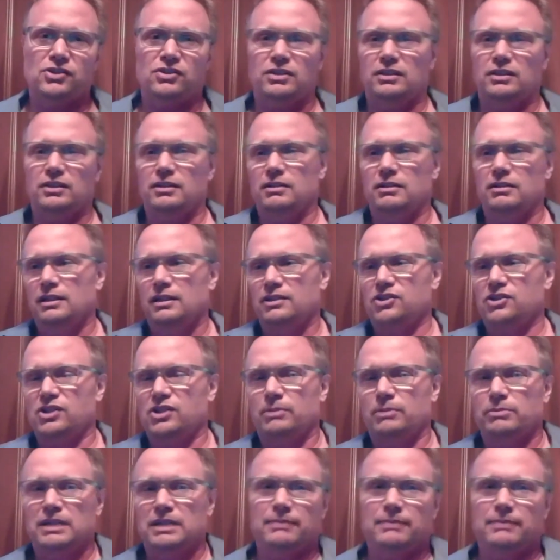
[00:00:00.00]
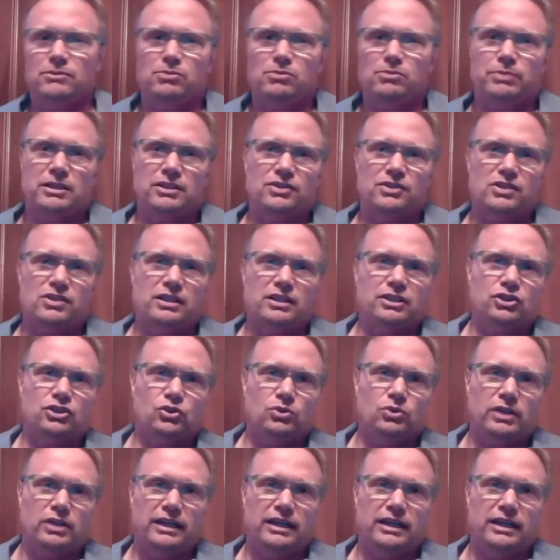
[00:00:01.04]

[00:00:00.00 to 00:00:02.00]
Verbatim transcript: The sometimes because they enjoy